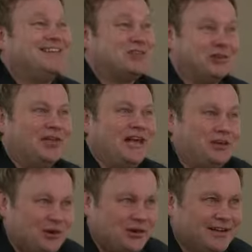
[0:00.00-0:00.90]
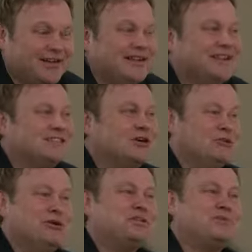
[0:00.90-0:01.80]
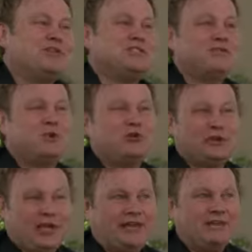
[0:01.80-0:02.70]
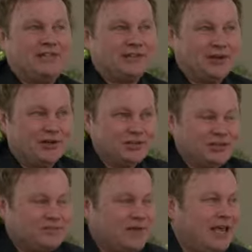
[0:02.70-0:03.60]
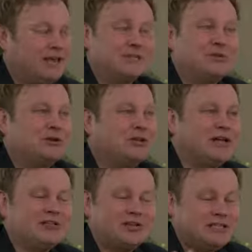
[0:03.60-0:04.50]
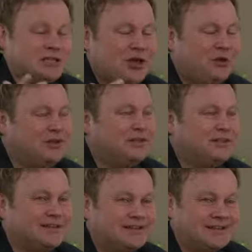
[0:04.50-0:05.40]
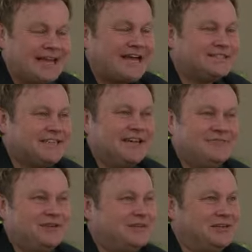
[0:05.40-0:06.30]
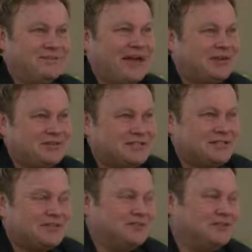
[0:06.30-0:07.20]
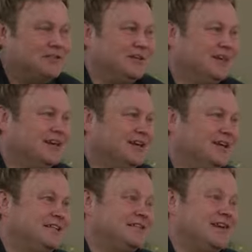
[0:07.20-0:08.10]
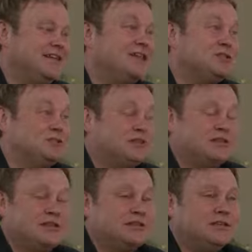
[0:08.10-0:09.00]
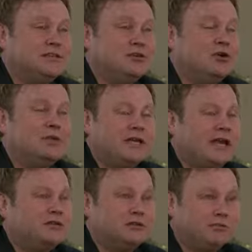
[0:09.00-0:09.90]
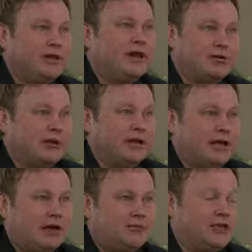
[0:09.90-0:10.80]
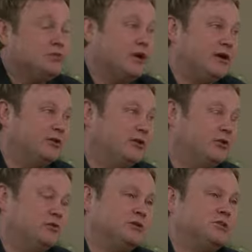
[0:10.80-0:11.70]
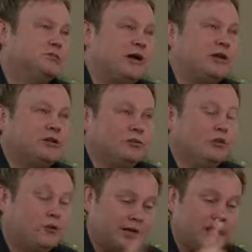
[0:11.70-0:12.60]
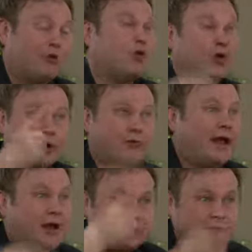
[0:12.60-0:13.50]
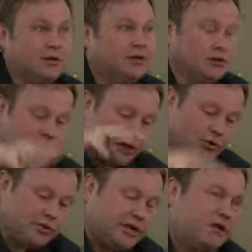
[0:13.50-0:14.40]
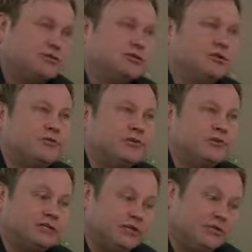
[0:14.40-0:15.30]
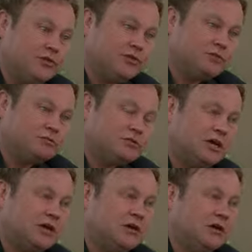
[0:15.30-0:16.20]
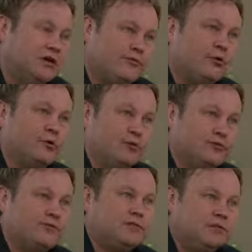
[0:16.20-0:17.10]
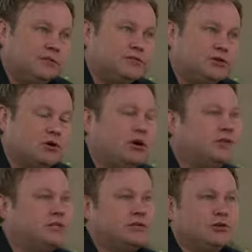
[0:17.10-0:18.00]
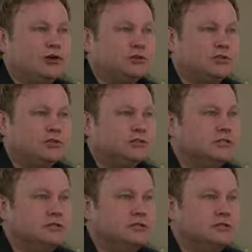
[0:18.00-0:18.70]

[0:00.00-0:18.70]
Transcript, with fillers: the lander. So Moon Express is about the landing technology, and it's about the last 10 feet that matters. You know, and that's the thing that nobody has on the planet right now. That's why the only missions back to the moon right now are going around. They're not going down to the surface, because even though this was done 40 or 50 years ago, all that technology is in